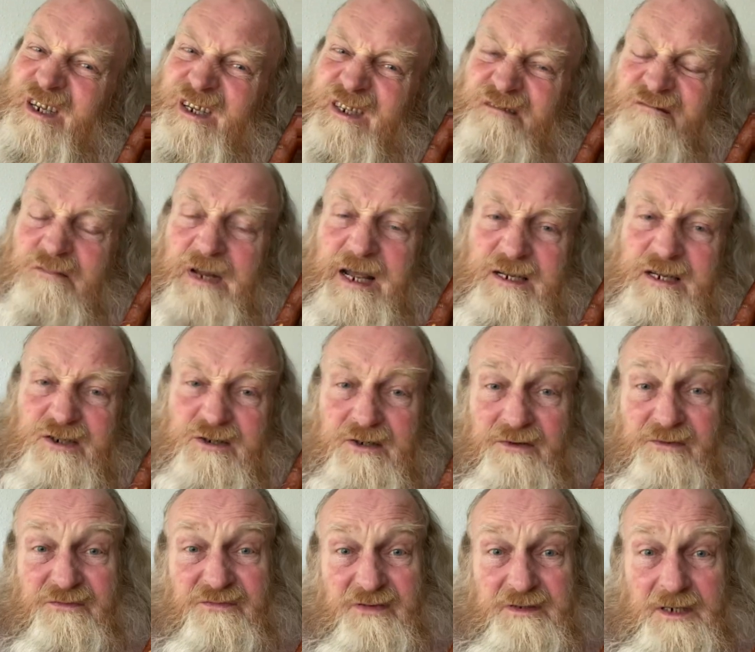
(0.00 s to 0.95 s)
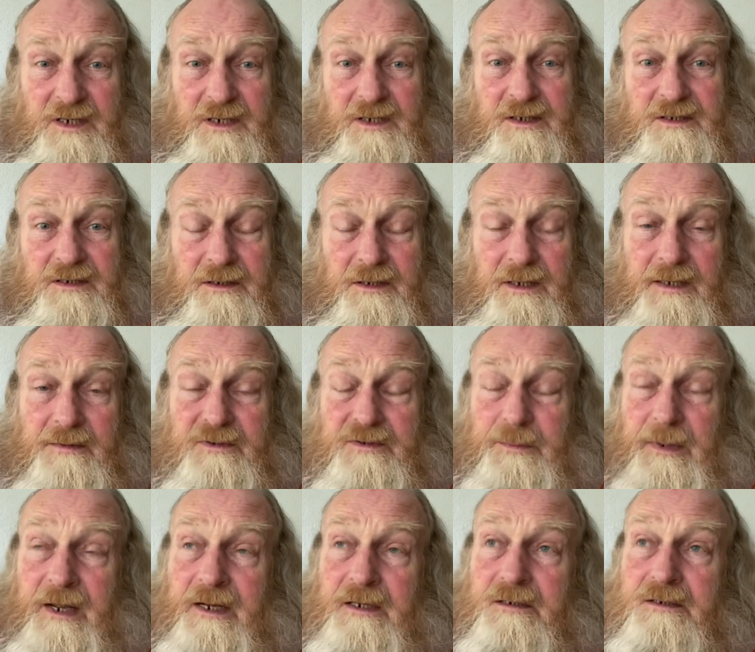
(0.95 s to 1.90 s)
and astrophysics and deep
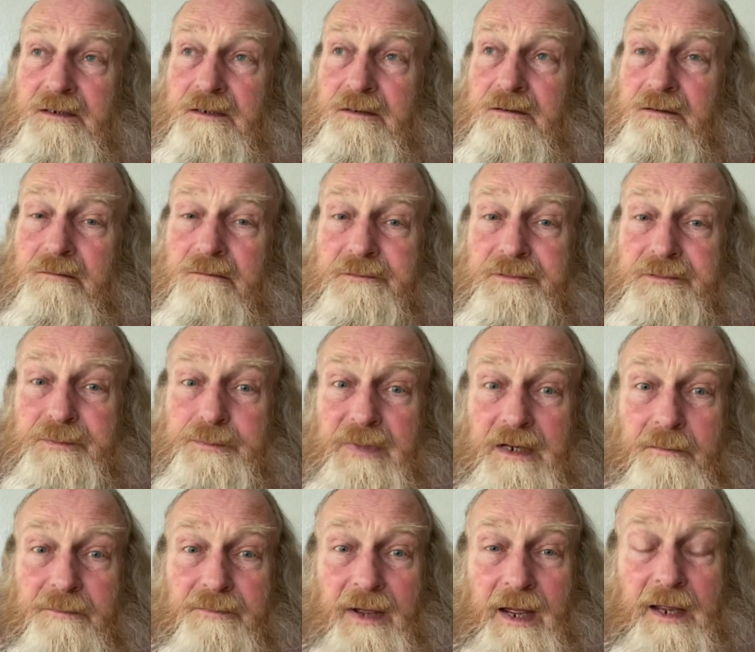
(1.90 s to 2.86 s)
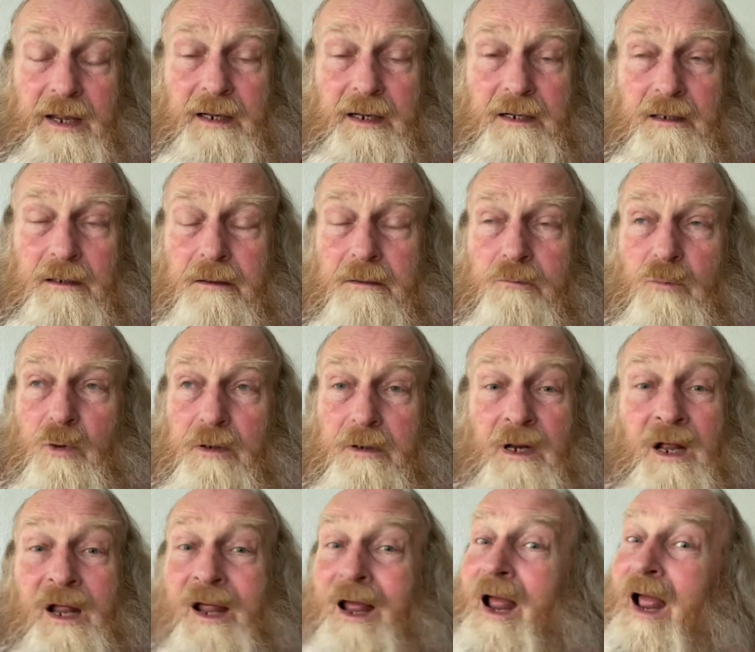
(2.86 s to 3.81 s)
space and the Big Bang and what
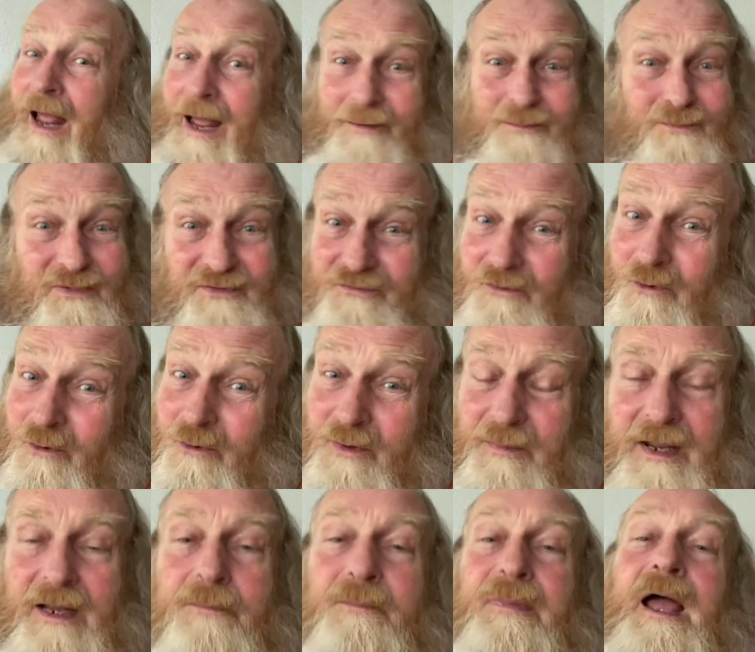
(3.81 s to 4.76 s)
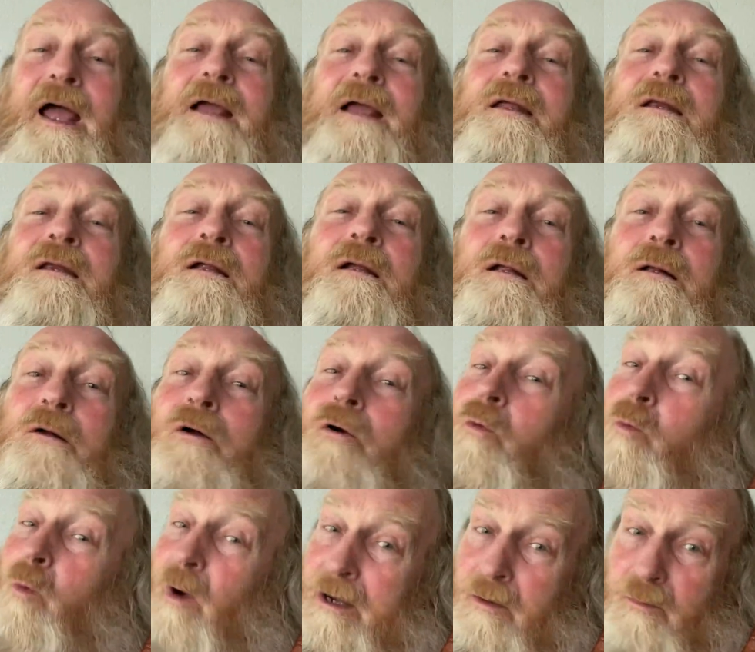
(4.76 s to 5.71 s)
happened before the Big Bang and
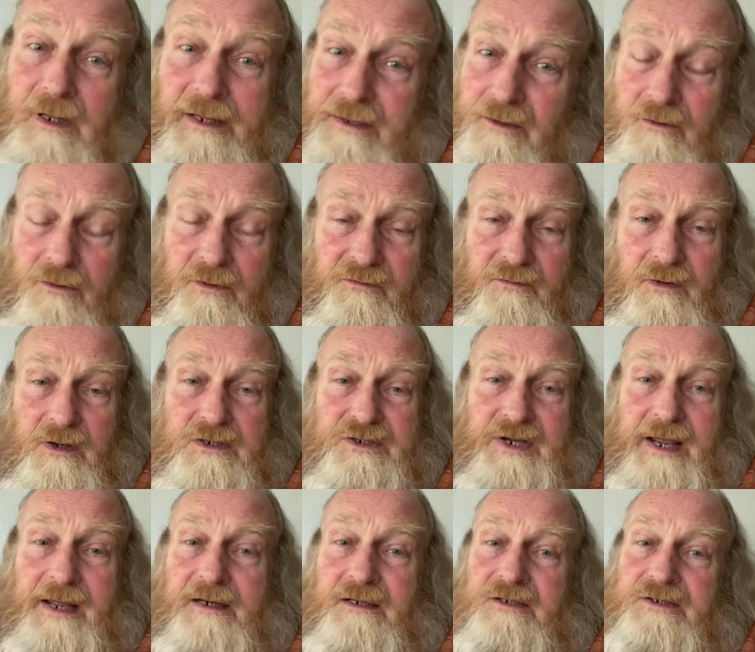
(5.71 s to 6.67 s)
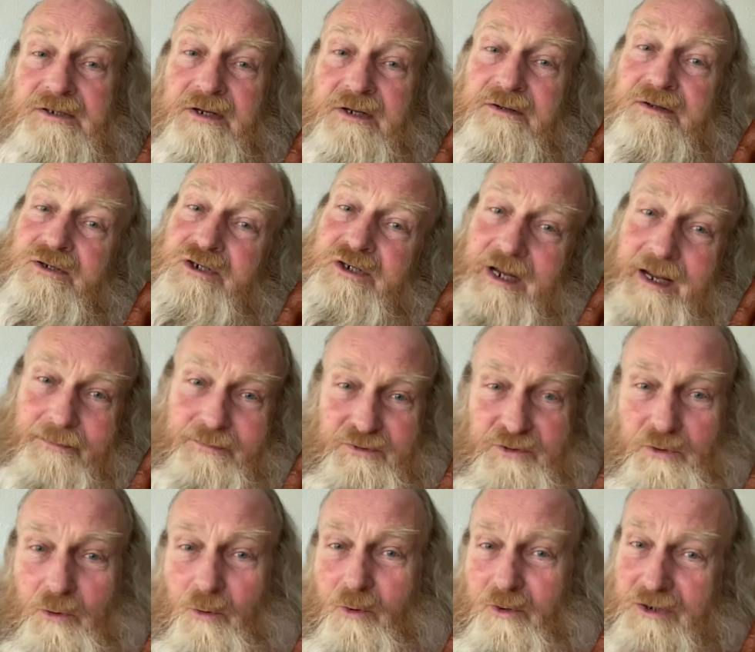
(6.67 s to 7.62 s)
when will the universe end. So this chap
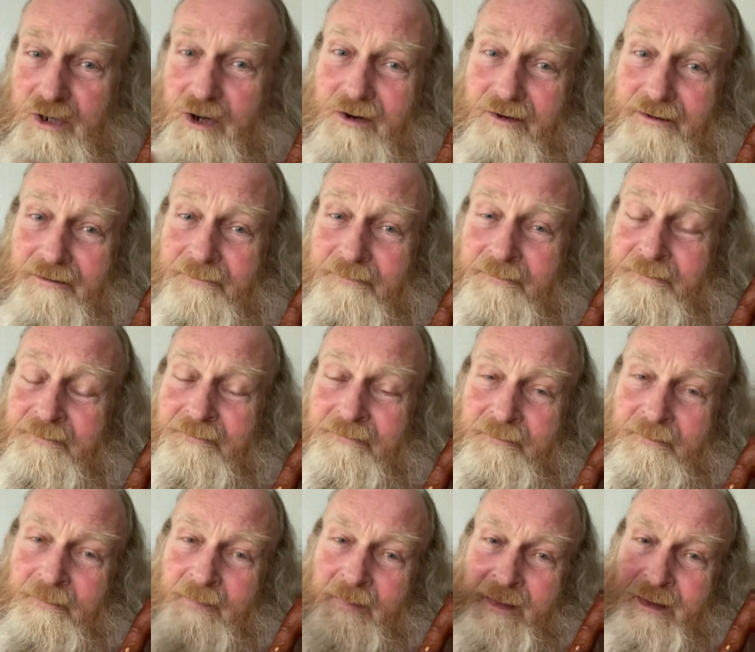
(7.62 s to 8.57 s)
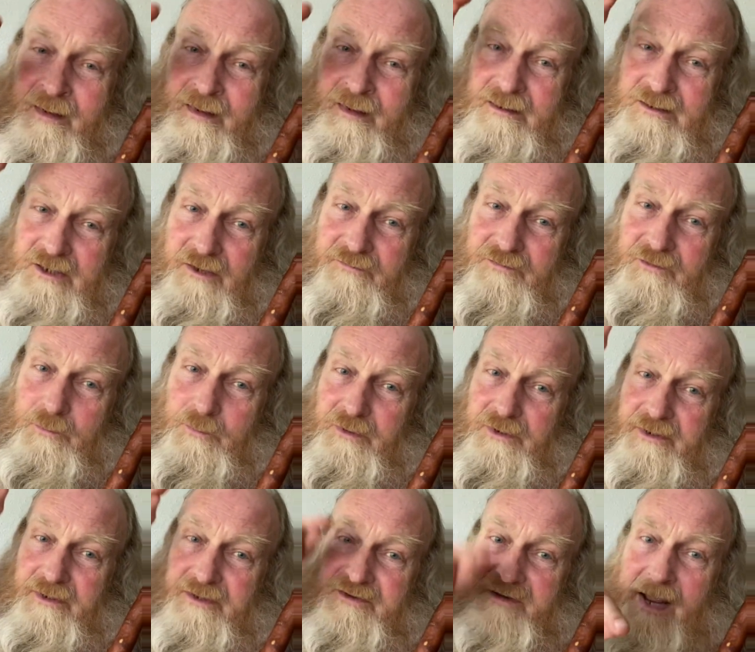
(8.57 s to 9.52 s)
talked on. So if you
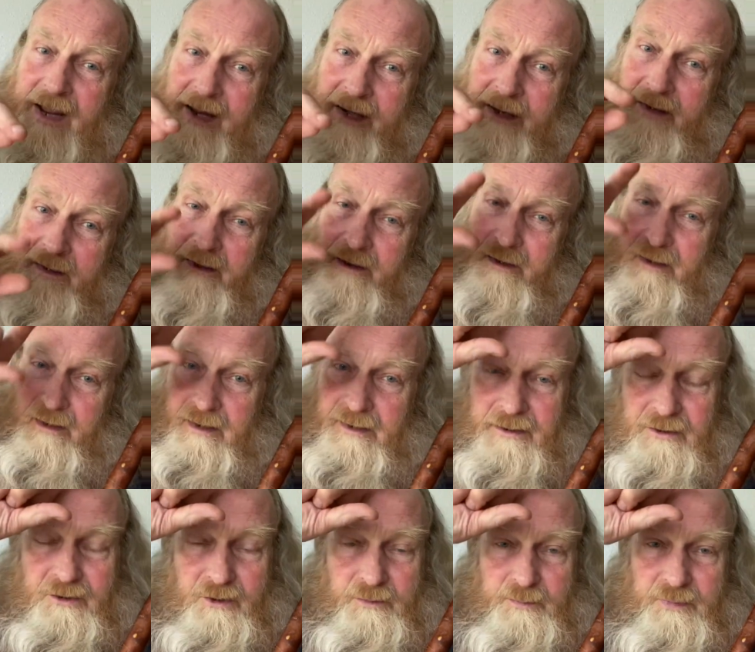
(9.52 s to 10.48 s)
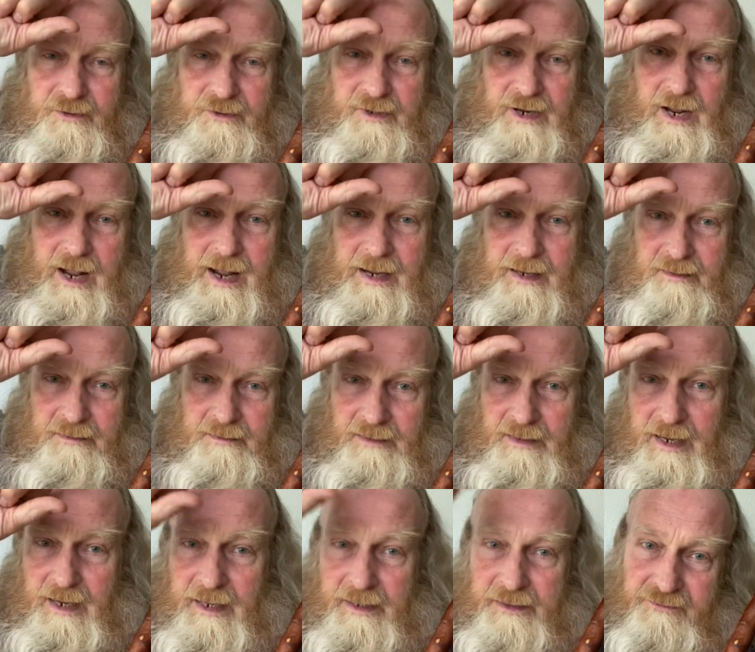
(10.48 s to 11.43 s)
put a 10 and then you put
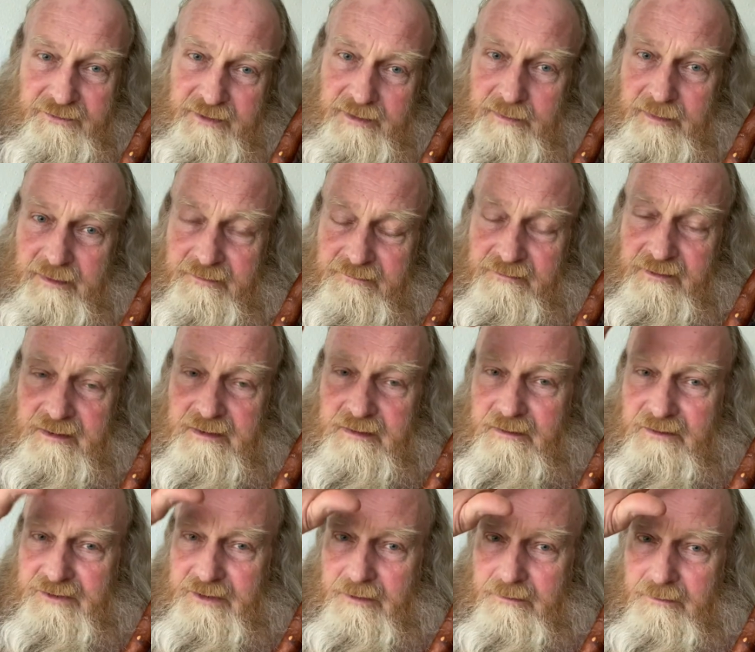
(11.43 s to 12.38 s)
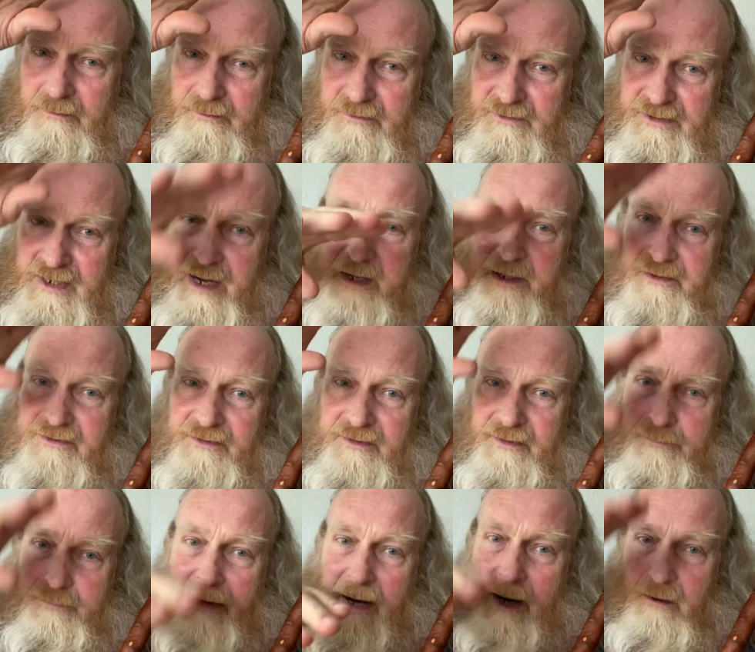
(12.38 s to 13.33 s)
100 above it, so 10 to
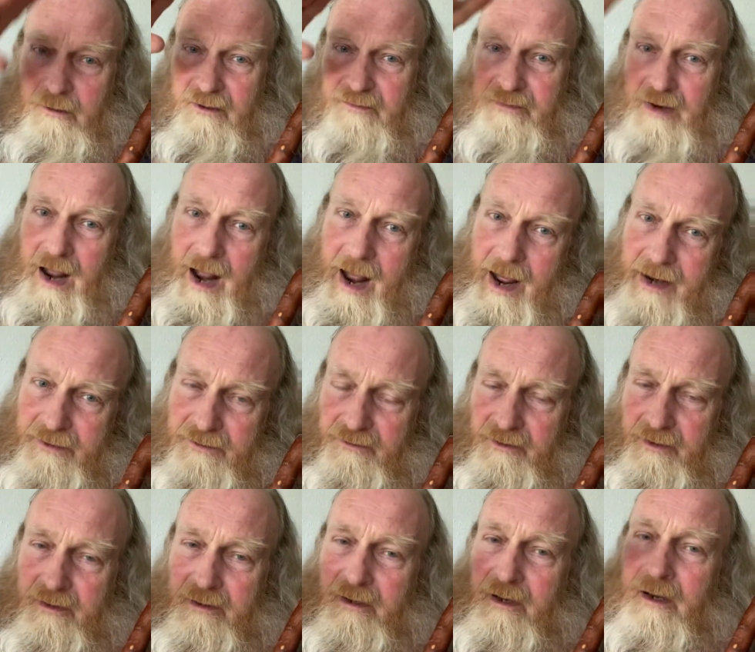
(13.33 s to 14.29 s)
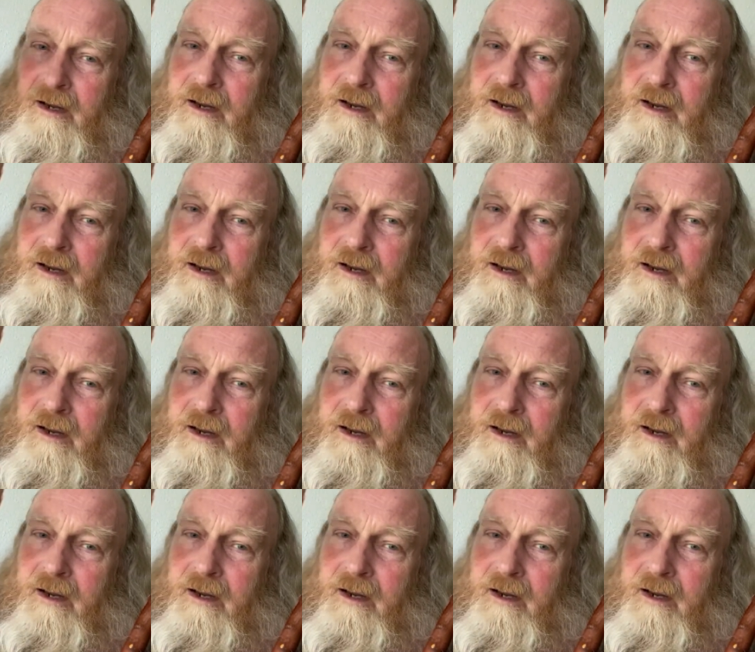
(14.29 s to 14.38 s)
the power of 100